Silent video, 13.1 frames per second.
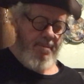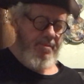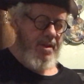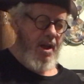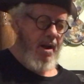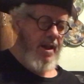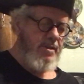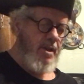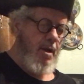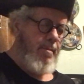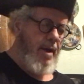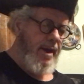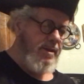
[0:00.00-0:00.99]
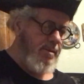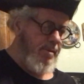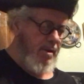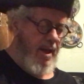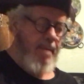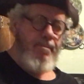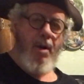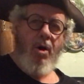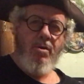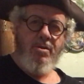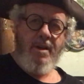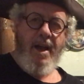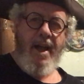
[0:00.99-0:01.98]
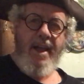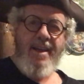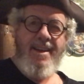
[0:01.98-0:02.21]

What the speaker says: Now, let's go make some clay balls, eh?